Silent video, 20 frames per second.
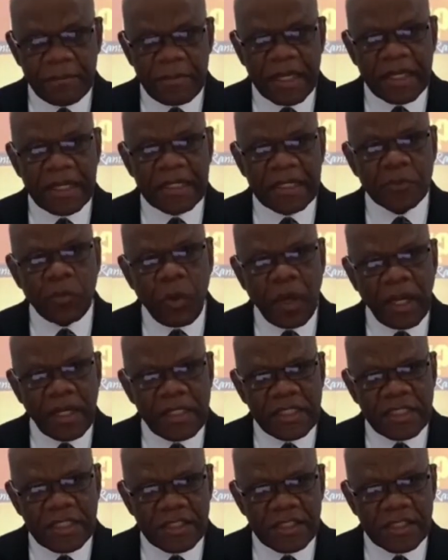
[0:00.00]
Because
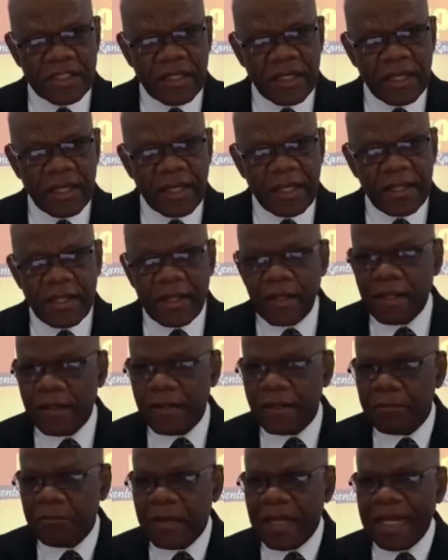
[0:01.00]
once
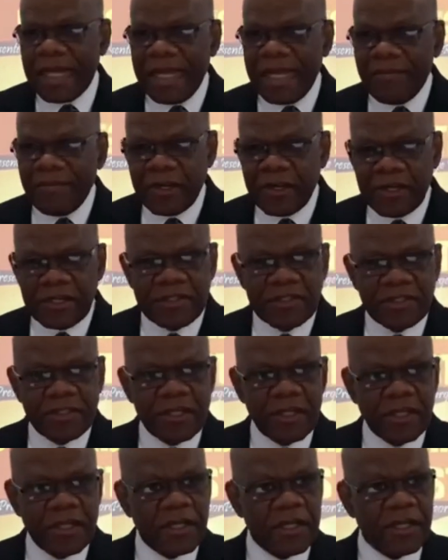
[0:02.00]

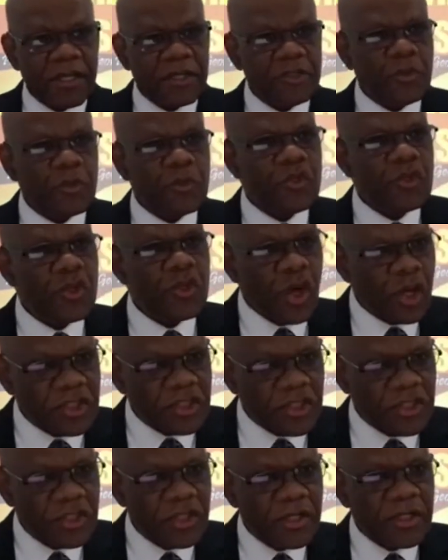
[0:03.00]
believers do
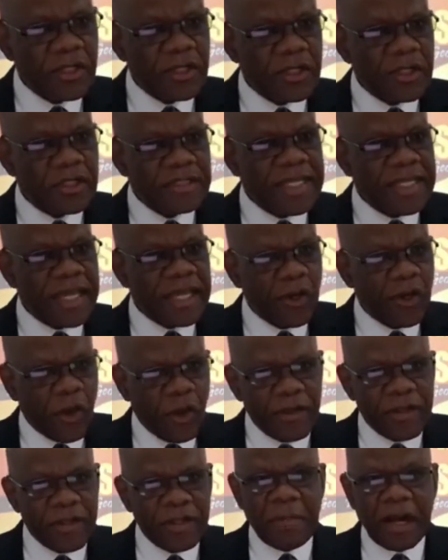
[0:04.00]
not take
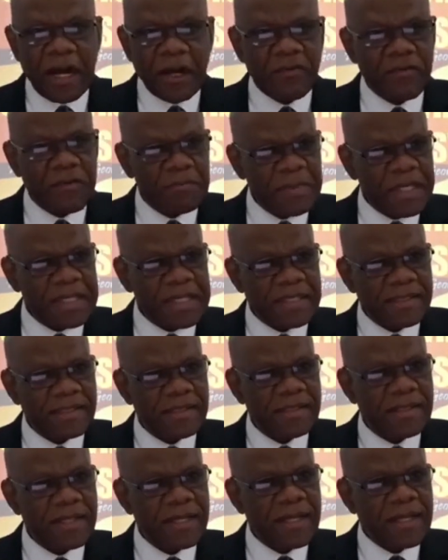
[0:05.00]
on the mark of the
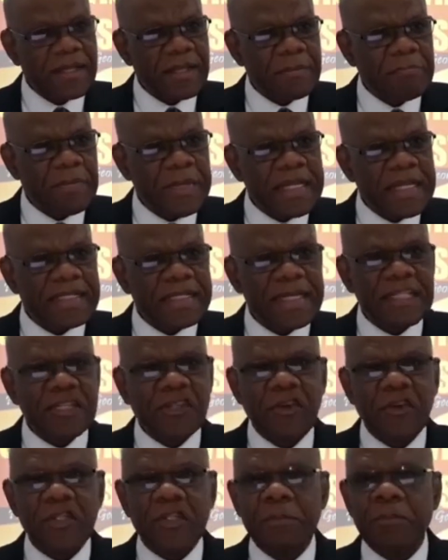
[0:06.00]
beast
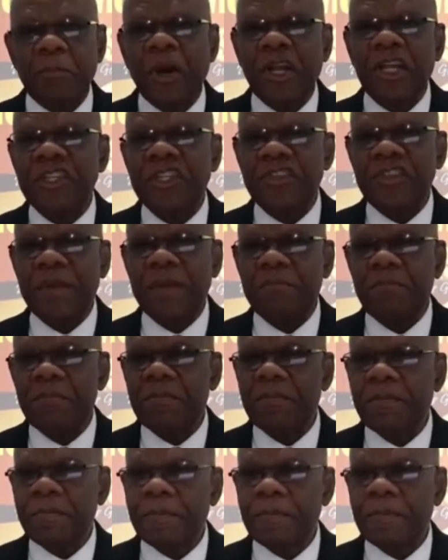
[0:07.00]
is going to punish them.